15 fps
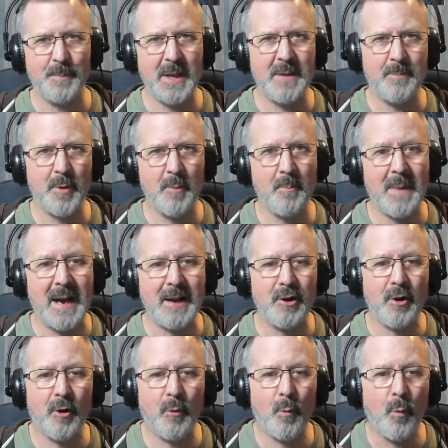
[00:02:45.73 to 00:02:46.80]
people might
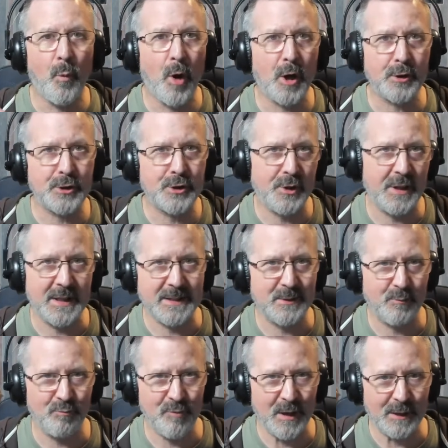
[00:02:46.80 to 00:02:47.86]
not watch
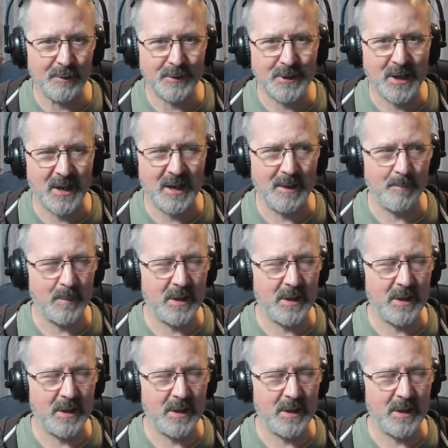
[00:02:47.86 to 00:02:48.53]
this real time.